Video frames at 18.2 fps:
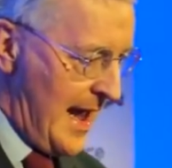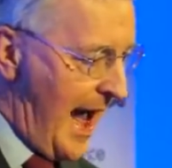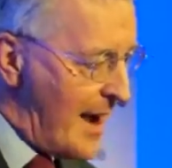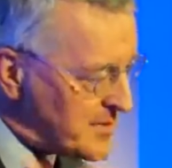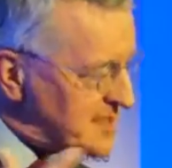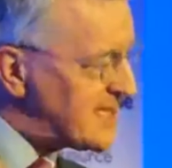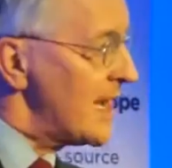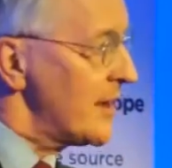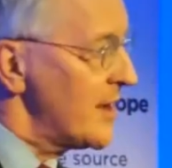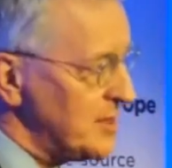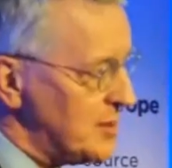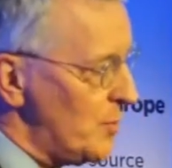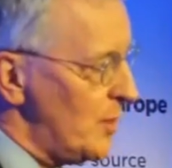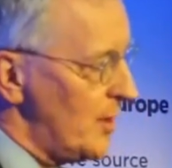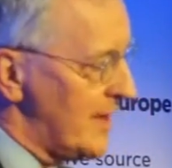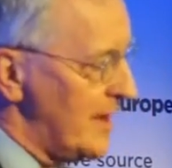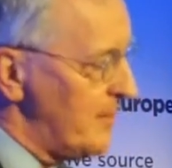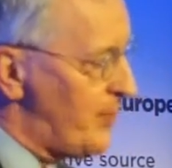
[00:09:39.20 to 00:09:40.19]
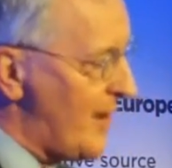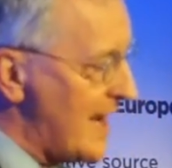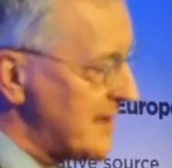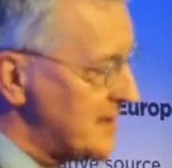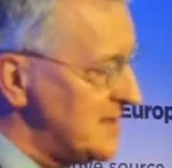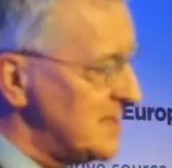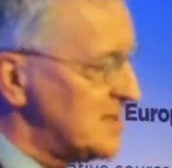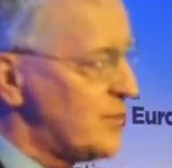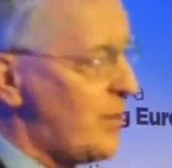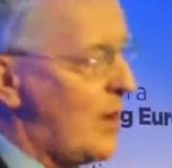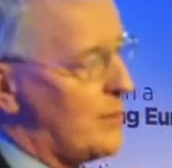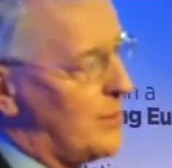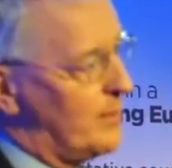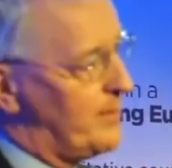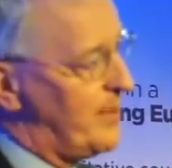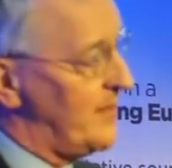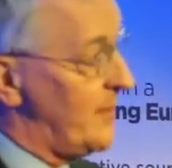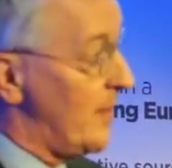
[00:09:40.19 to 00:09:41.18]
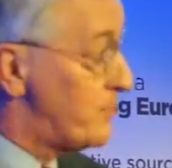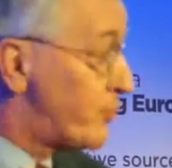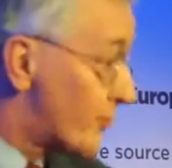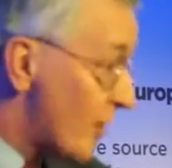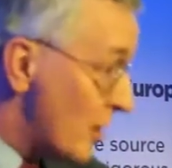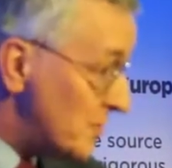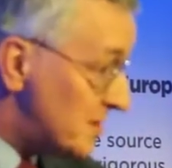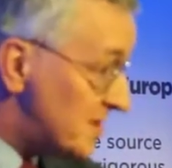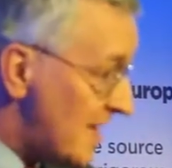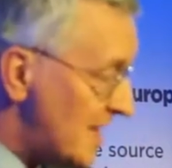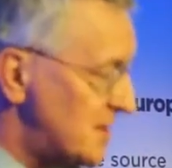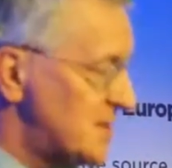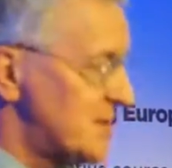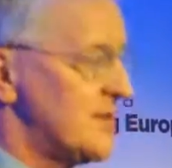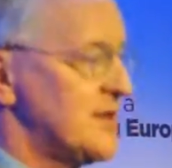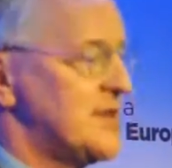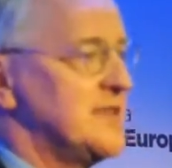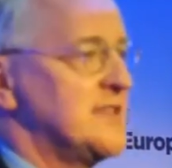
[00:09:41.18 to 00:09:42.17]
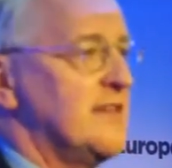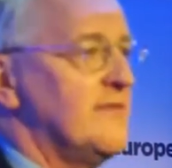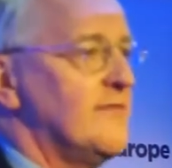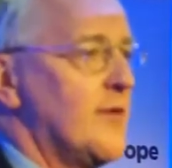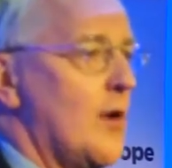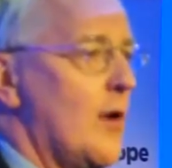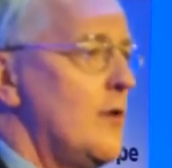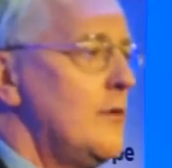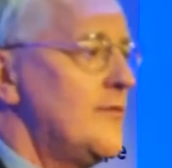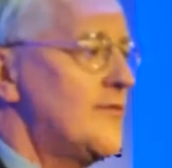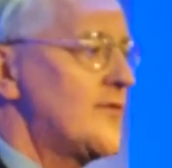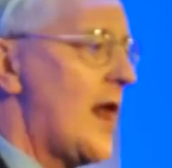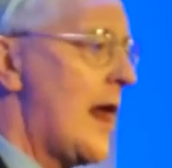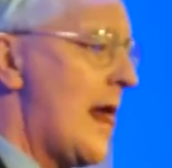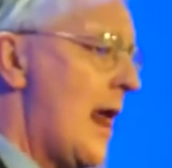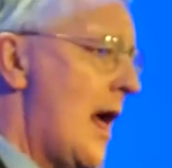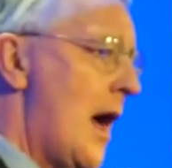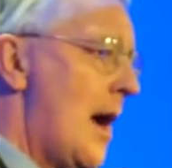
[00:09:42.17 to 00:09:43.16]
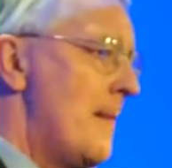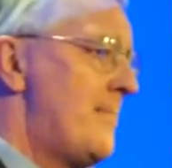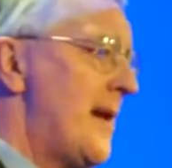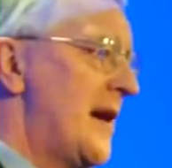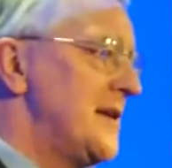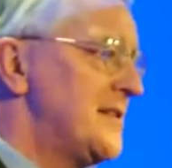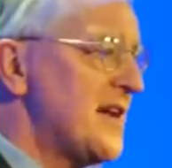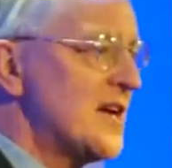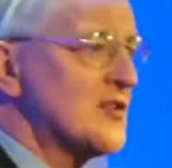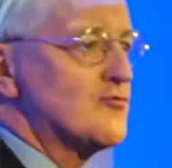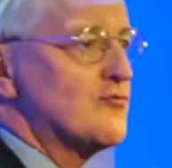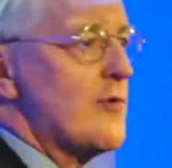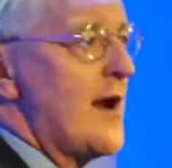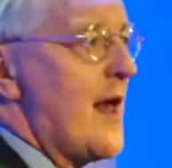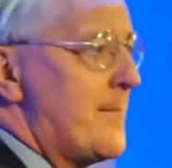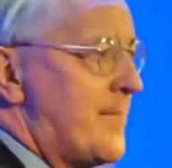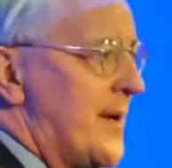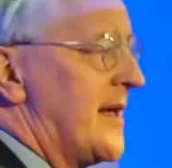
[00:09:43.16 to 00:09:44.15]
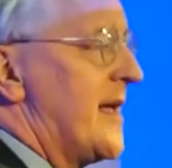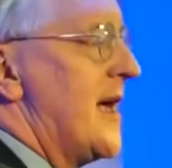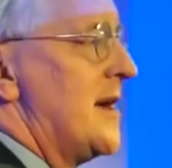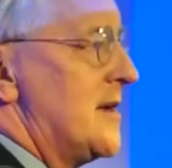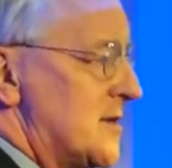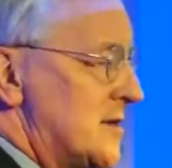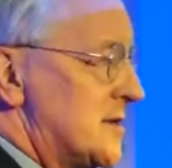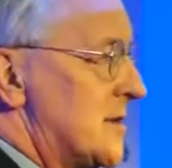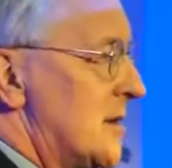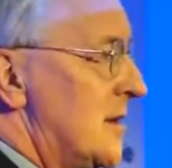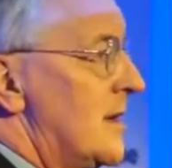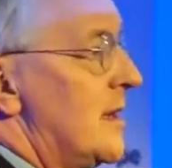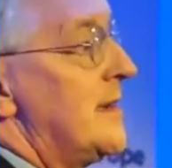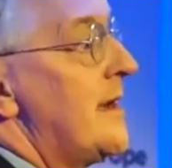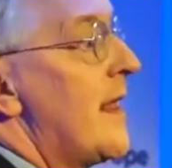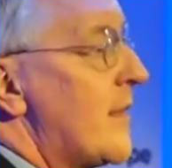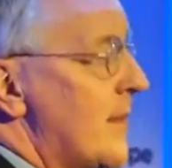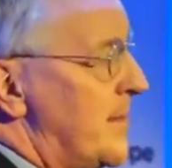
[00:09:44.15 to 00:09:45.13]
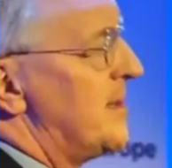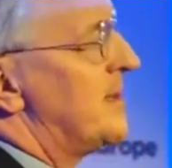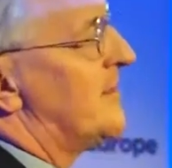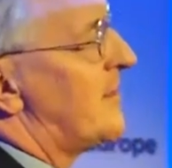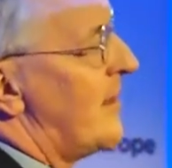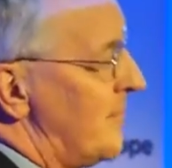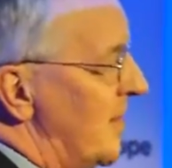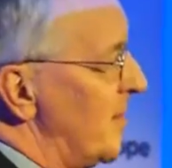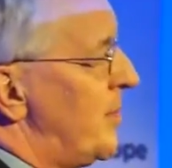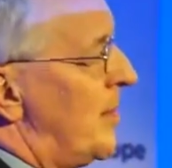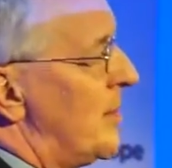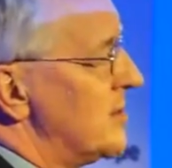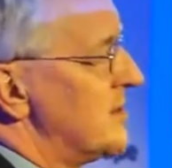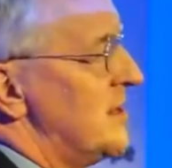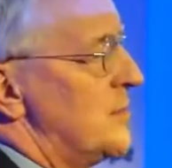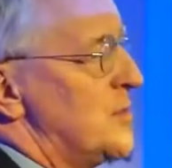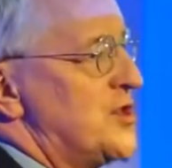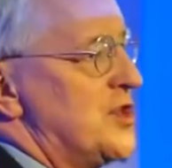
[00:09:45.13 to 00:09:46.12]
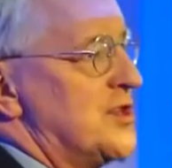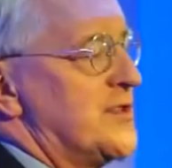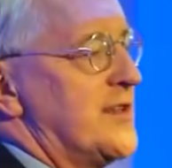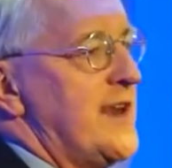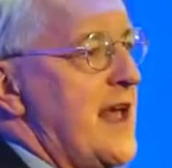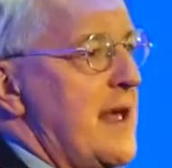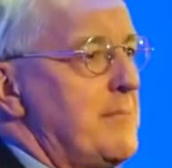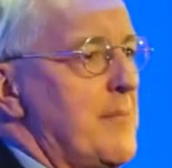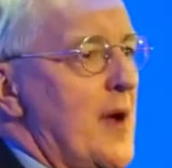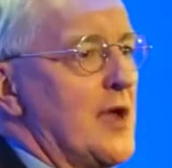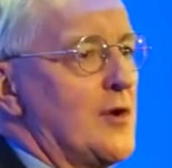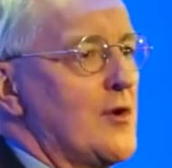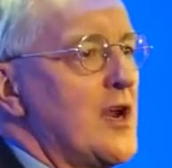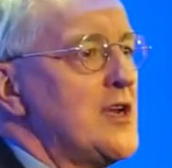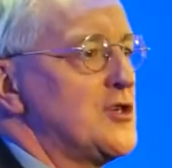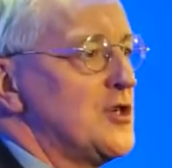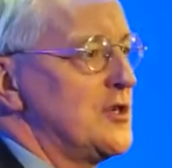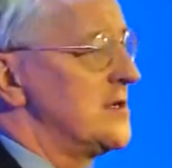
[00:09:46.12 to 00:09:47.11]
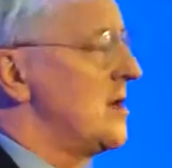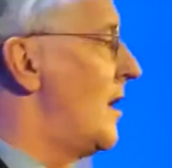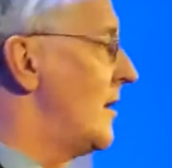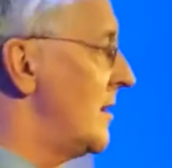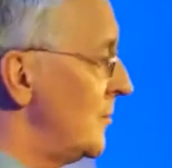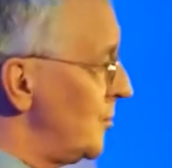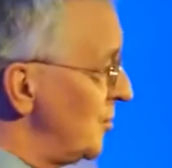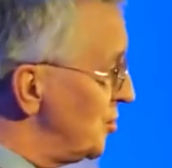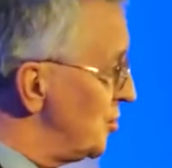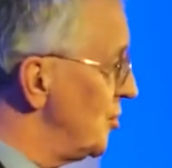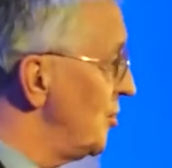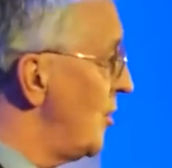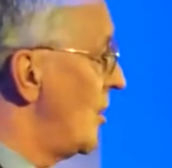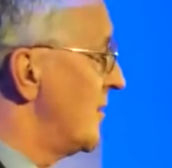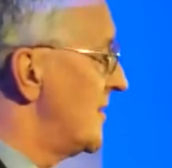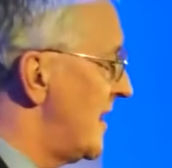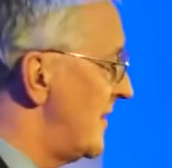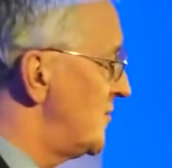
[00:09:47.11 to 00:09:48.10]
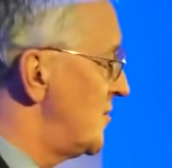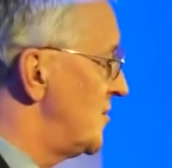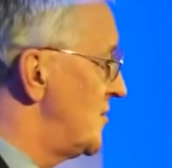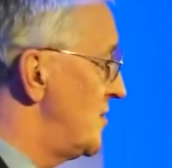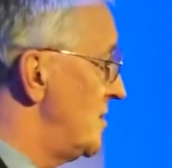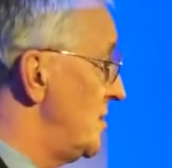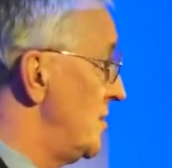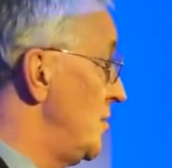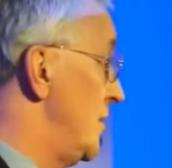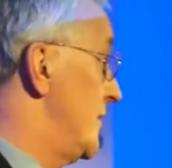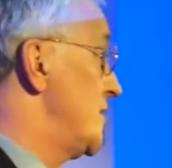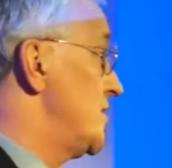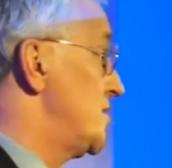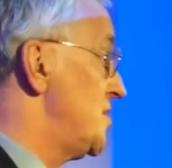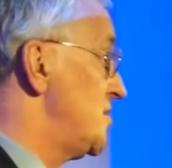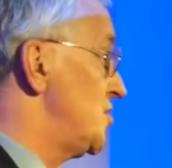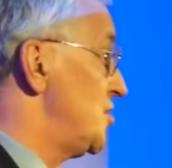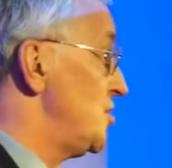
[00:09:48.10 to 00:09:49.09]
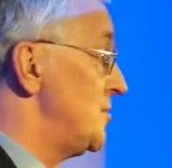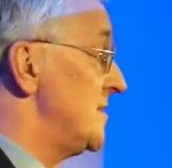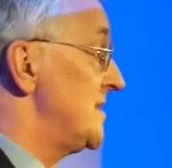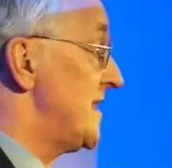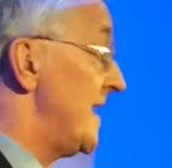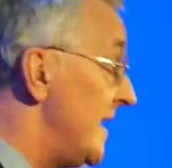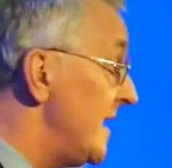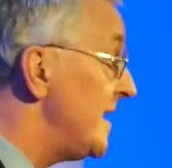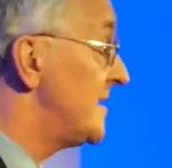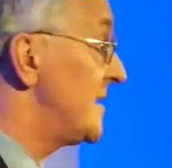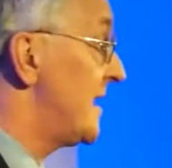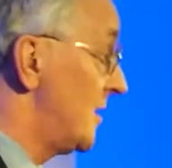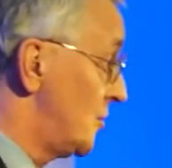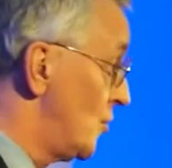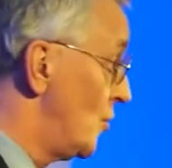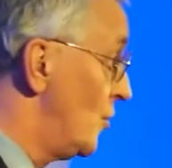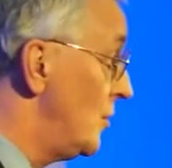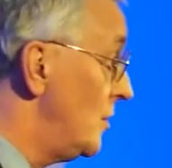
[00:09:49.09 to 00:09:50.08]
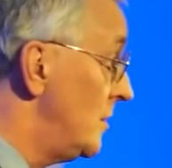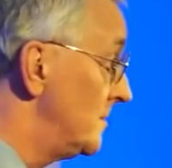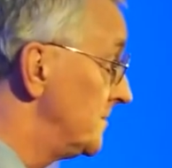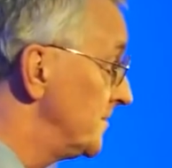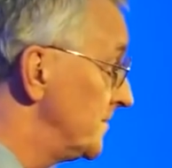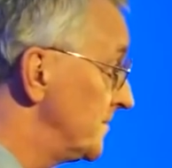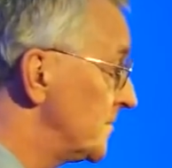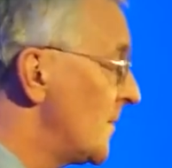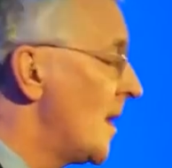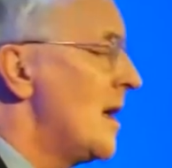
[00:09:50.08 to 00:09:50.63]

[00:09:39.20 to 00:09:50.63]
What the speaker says: How is that going to work in practice? What will be the process that is involved? But it does run up against another bit of government policy, which is the net migration target, which should not have university students in it at all.